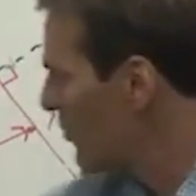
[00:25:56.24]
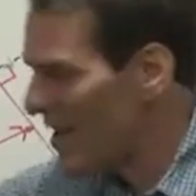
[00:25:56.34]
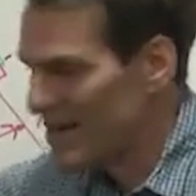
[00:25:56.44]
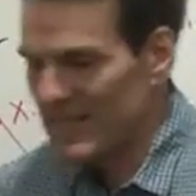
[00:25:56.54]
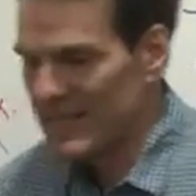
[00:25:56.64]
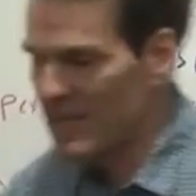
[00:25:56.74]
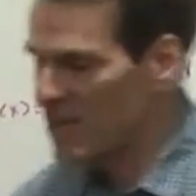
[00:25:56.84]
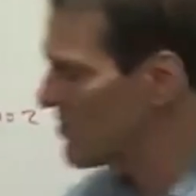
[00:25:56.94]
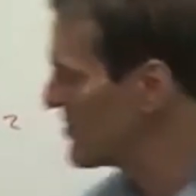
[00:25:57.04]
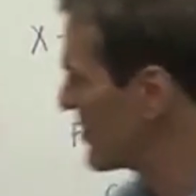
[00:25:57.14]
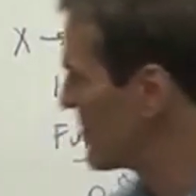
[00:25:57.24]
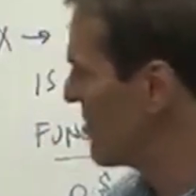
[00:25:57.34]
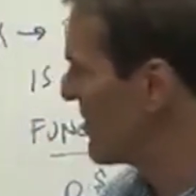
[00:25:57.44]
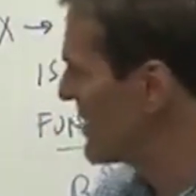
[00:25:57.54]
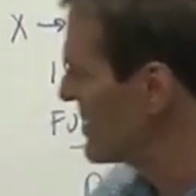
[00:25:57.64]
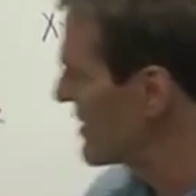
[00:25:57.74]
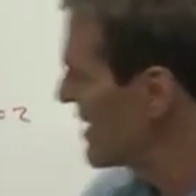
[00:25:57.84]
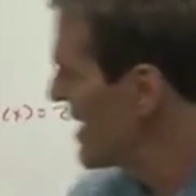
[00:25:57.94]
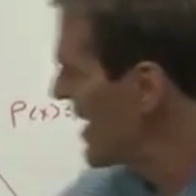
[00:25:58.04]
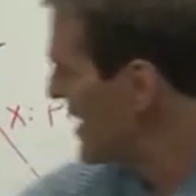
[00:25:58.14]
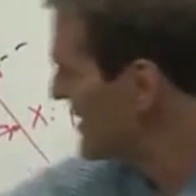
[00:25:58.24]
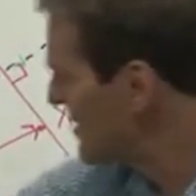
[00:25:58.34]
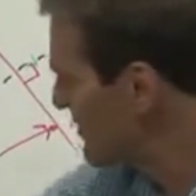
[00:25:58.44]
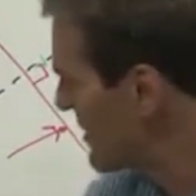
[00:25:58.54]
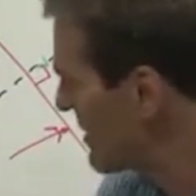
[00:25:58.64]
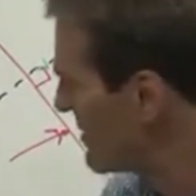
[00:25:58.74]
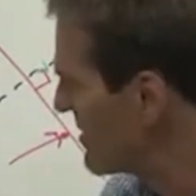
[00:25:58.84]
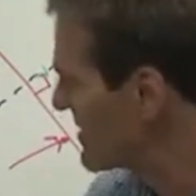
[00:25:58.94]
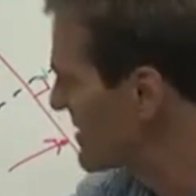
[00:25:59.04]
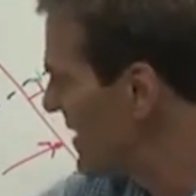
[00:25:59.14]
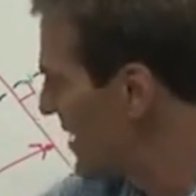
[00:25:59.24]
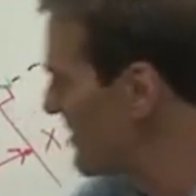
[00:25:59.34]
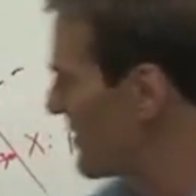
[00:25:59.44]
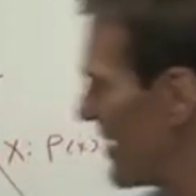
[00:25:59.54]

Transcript: price 0 securities, has to be this set